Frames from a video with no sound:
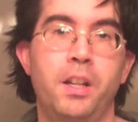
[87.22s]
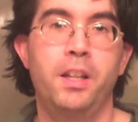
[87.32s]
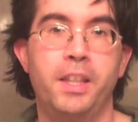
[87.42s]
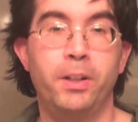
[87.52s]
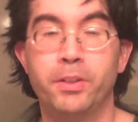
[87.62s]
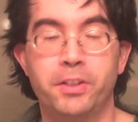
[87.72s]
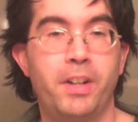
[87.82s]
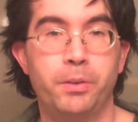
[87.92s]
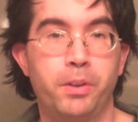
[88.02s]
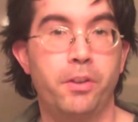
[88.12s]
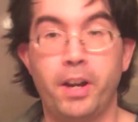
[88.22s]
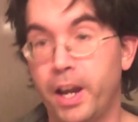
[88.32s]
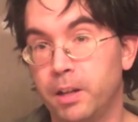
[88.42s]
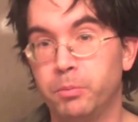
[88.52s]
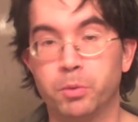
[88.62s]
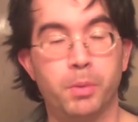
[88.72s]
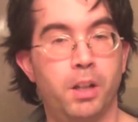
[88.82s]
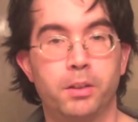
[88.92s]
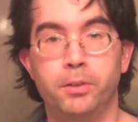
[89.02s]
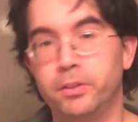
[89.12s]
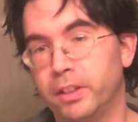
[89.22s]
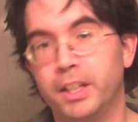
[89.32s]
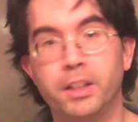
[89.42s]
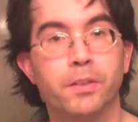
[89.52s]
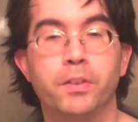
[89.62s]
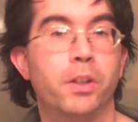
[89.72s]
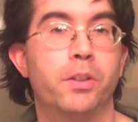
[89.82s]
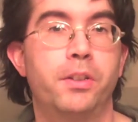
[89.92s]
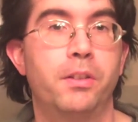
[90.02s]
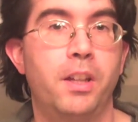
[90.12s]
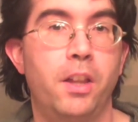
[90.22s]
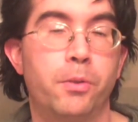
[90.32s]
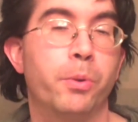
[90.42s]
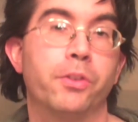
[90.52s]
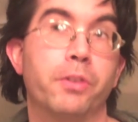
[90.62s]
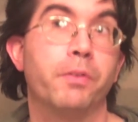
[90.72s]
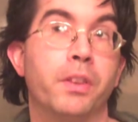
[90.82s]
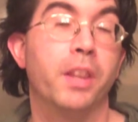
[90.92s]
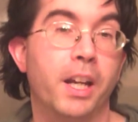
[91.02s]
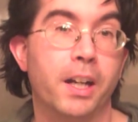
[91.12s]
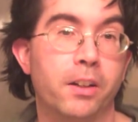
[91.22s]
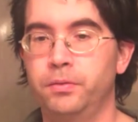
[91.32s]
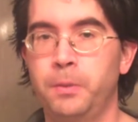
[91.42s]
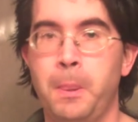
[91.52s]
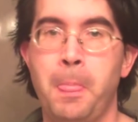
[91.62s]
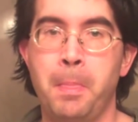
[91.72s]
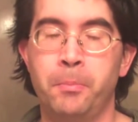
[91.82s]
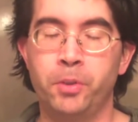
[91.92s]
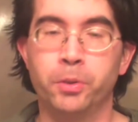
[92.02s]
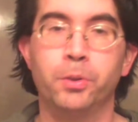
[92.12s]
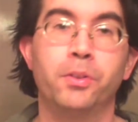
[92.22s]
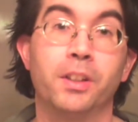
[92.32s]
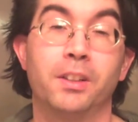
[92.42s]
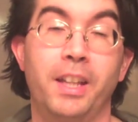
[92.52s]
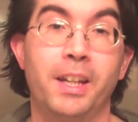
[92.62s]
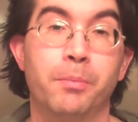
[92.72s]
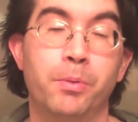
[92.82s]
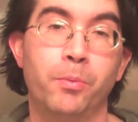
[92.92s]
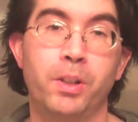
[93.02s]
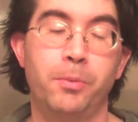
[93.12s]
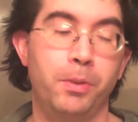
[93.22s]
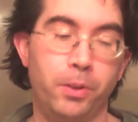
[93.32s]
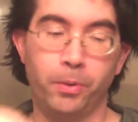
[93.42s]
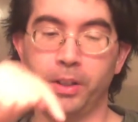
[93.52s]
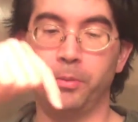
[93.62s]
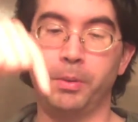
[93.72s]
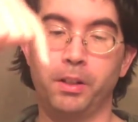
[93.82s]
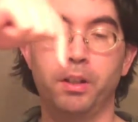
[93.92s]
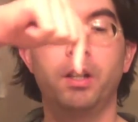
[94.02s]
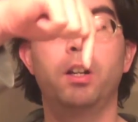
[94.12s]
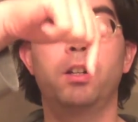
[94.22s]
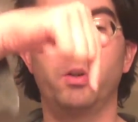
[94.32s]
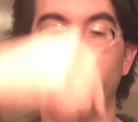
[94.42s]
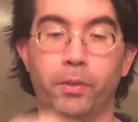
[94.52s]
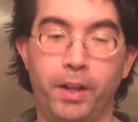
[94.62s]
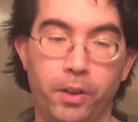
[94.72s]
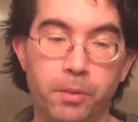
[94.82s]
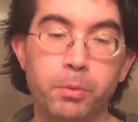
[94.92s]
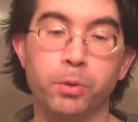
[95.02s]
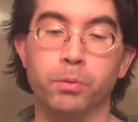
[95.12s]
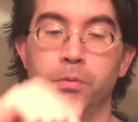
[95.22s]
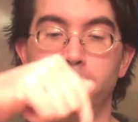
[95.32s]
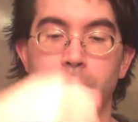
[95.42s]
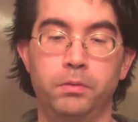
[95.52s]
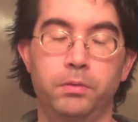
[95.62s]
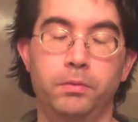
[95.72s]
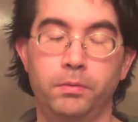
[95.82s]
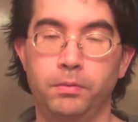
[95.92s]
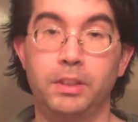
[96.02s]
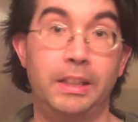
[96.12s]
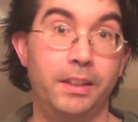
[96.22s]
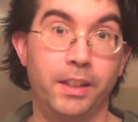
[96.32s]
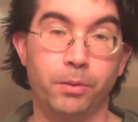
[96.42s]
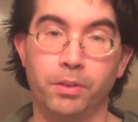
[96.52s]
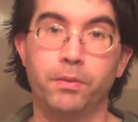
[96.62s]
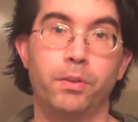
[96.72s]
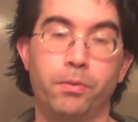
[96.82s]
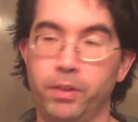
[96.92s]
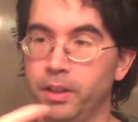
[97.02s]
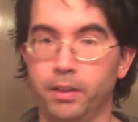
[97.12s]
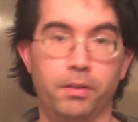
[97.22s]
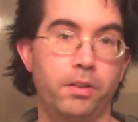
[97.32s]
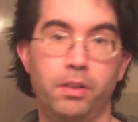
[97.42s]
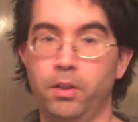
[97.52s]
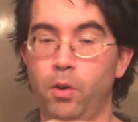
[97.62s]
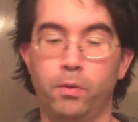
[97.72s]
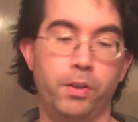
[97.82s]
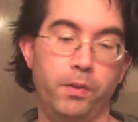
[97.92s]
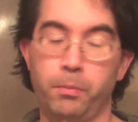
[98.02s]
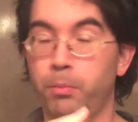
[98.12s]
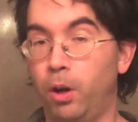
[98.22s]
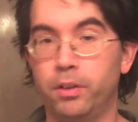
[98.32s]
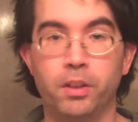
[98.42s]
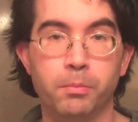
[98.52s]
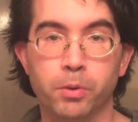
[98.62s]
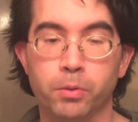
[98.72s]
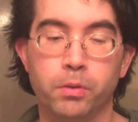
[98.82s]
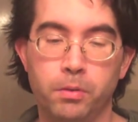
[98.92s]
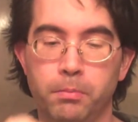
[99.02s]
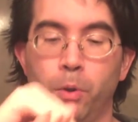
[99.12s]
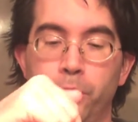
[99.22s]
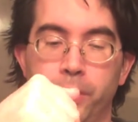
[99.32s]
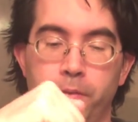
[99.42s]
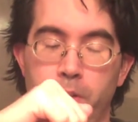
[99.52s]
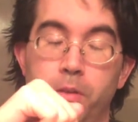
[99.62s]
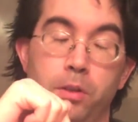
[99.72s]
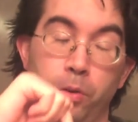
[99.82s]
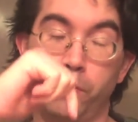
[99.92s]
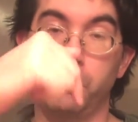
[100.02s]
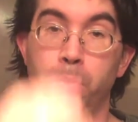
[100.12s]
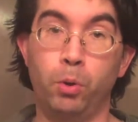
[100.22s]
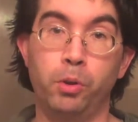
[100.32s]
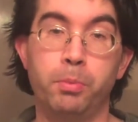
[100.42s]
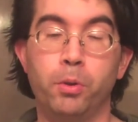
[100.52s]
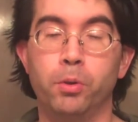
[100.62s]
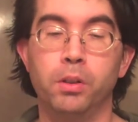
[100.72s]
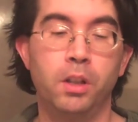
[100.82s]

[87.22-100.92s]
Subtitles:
They don't interact with other atoms or molecules, and they don't even know that the other ones are even there. So using LAMP, what it's been doing has been going around the moon continuously for 3 years over different parts of the moon, mostly going from pole to pole,